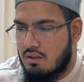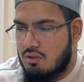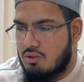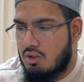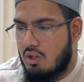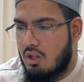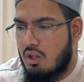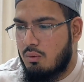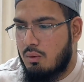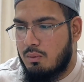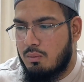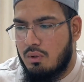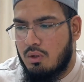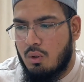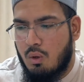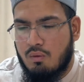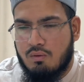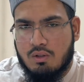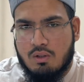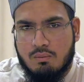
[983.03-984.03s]
Inshallah, when we go
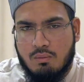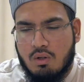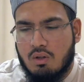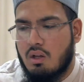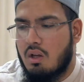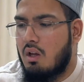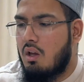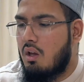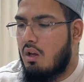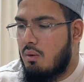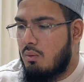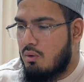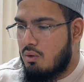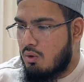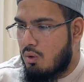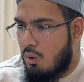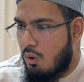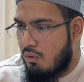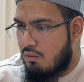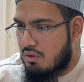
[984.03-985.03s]
over the book, we'll
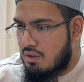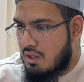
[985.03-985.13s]
go over